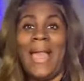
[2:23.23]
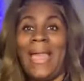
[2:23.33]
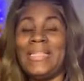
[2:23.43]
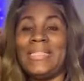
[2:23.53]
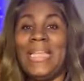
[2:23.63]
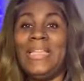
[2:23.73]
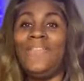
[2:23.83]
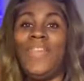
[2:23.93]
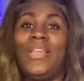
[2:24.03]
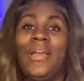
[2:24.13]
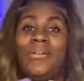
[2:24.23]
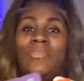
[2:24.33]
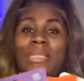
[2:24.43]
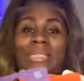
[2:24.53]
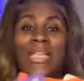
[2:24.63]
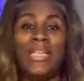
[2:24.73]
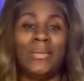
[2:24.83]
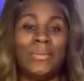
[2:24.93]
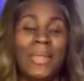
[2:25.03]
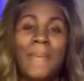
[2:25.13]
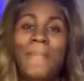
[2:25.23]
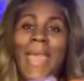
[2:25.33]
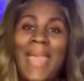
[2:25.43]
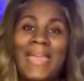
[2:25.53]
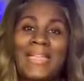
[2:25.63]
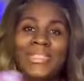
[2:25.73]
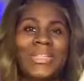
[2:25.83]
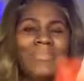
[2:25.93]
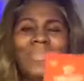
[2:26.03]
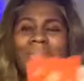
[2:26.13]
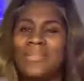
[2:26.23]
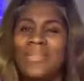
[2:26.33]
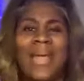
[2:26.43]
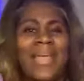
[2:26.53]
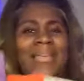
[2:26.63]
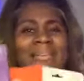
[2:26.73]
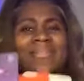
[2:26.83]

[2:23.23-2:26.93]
I had seen the video on Miss Nina page and I'm just like,